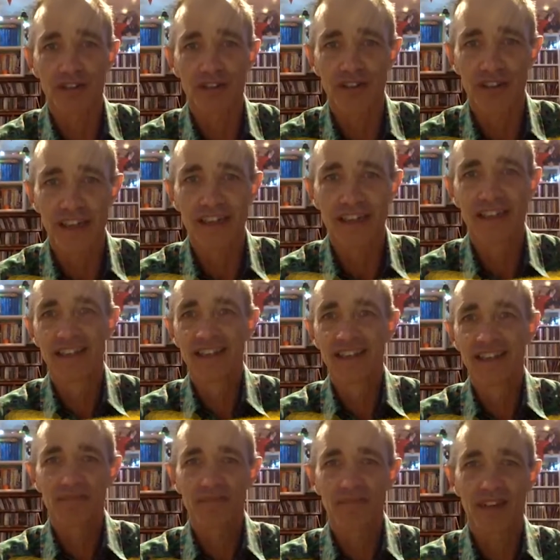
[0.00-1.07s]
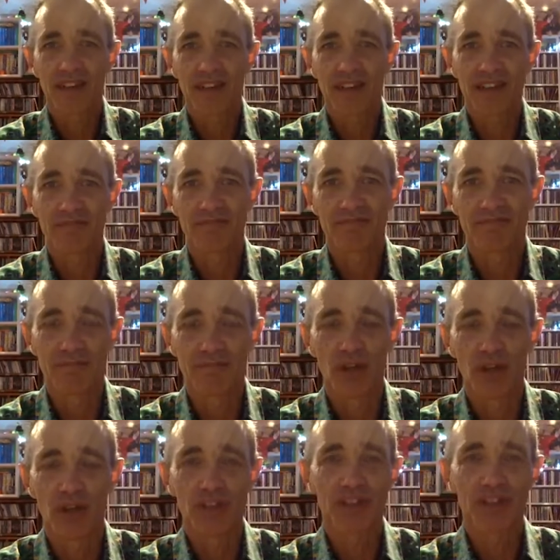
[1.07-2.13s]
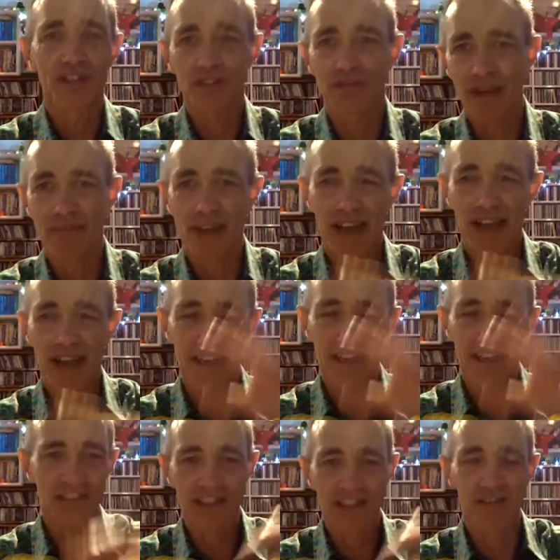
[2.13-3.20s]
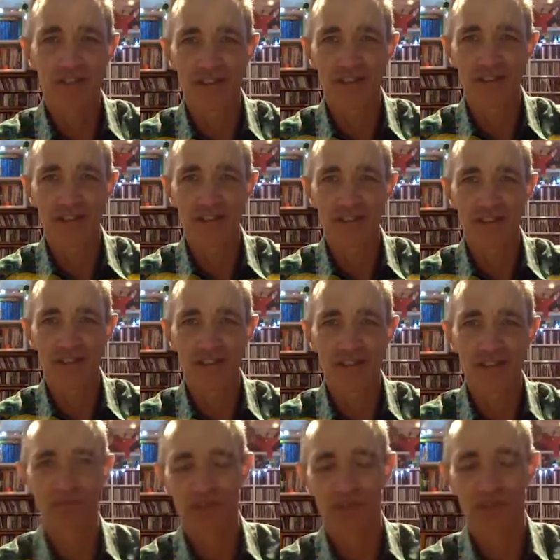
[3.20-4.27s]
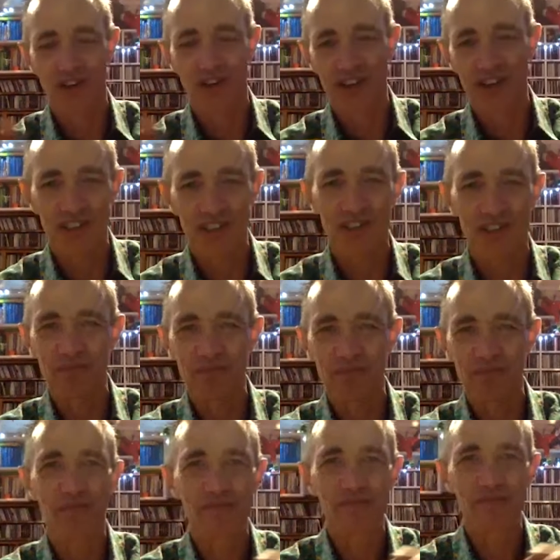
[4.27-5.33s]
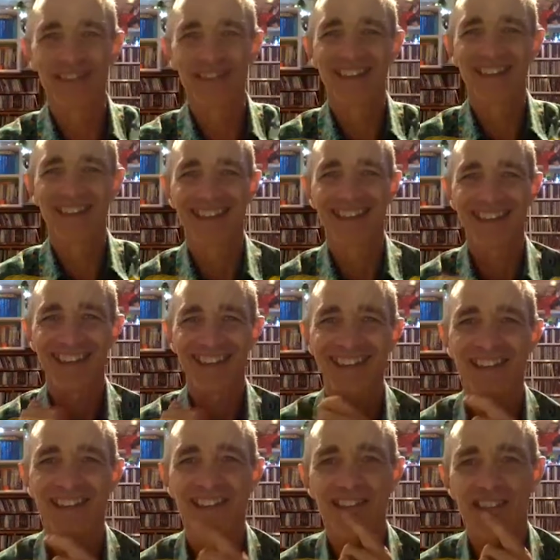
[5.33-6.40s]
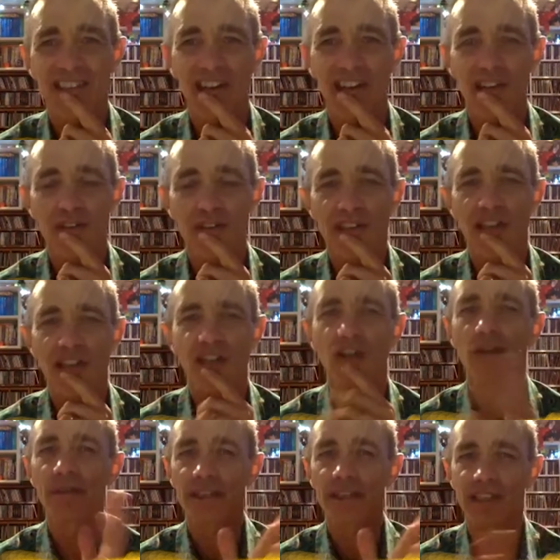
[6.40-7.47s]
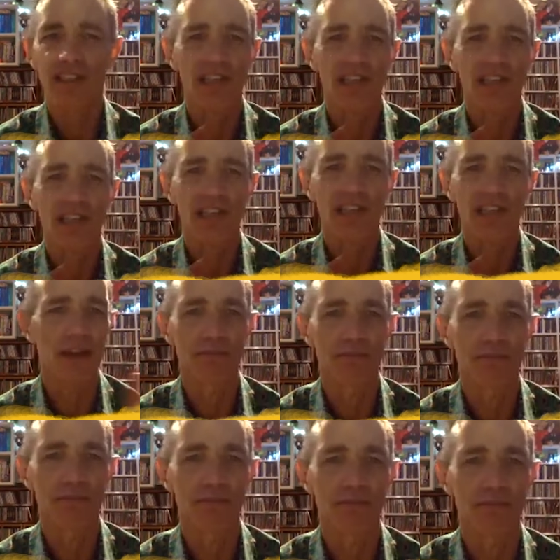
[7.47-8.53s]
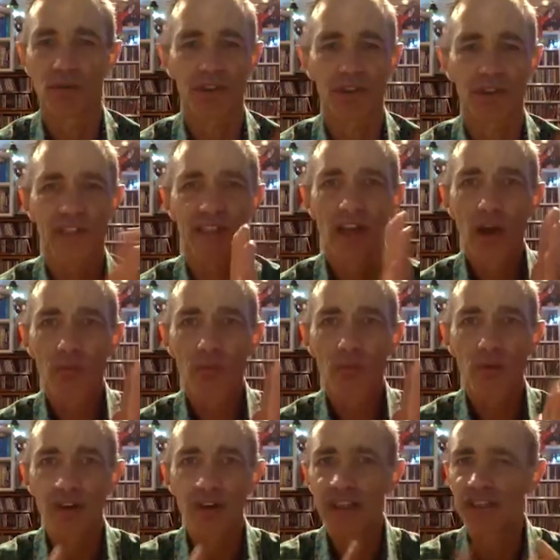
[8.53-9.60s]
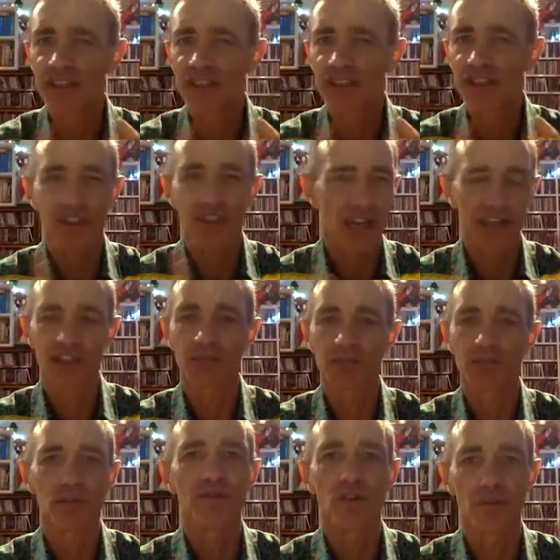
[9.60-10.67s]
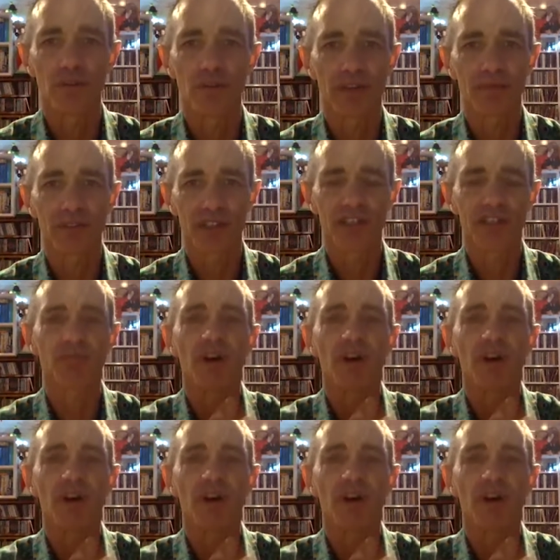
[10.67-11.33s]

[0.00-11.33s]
um, monsters rampaging over the city and people trying to stop them. Uh, so, so comics and books were interchangeable for me, which is why we write